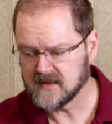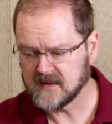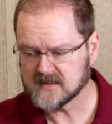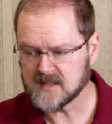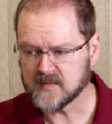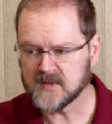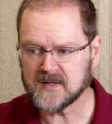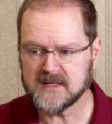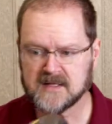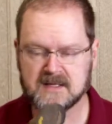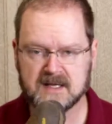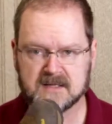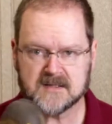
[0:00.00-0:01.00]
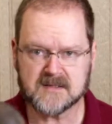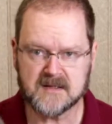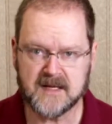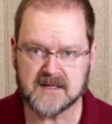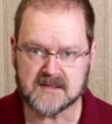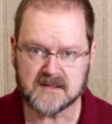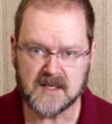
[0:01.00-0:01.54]
Something like this
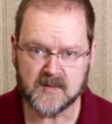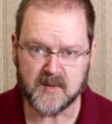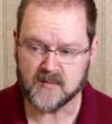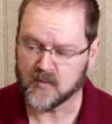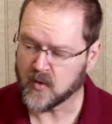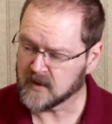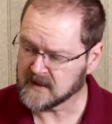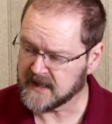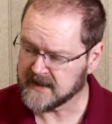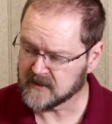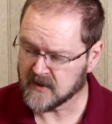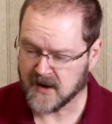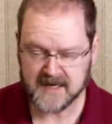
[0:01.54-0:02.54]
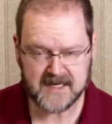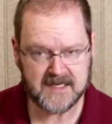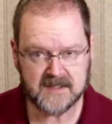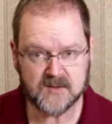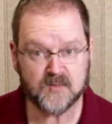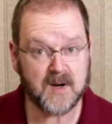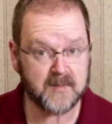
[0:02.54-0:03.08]
has a little bit more leather on it, and
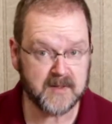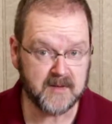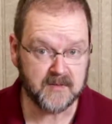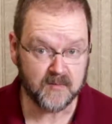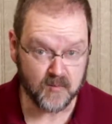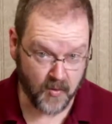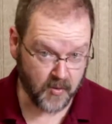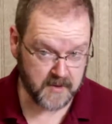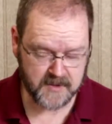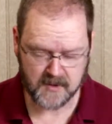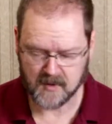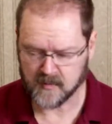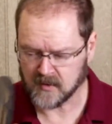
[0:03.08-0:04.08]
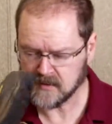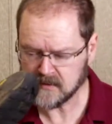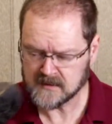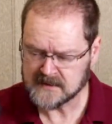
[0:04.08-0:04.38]
it's probably more durable.